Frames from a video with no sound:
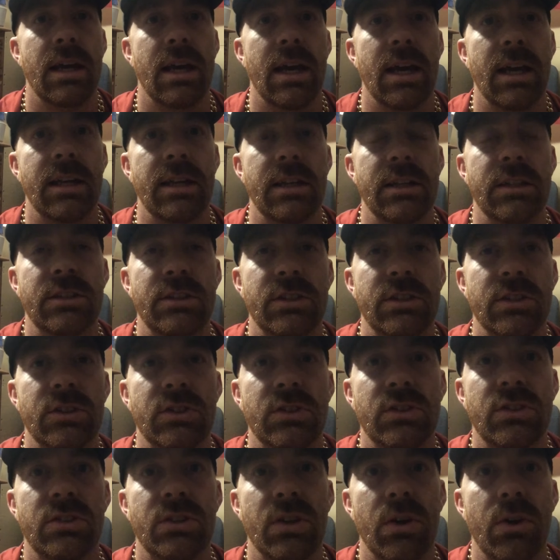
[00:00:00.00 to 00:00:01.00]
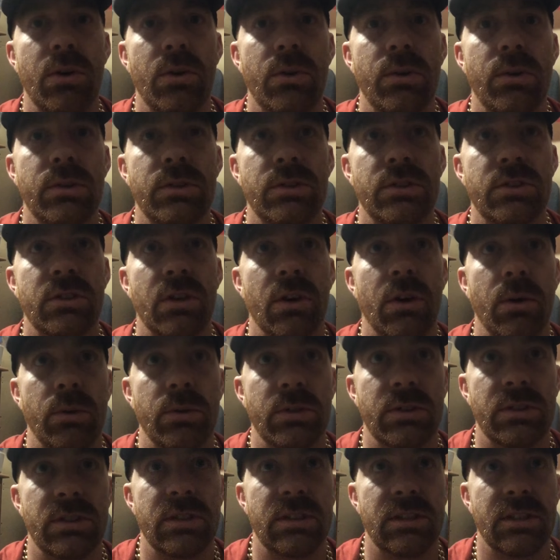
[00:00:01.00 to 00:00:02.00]
And it is just so,
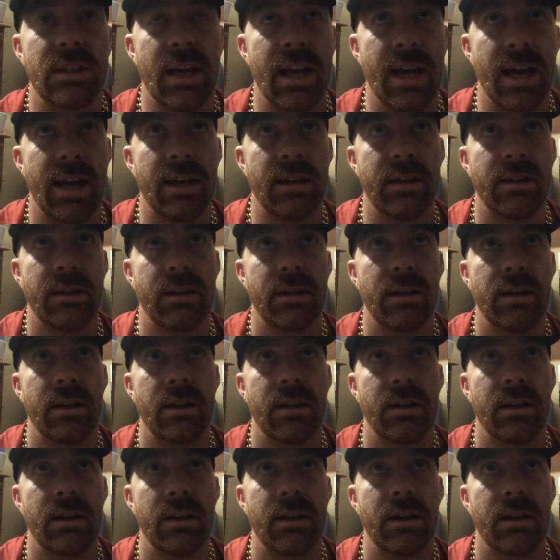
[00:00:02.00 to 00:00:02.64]
so sad.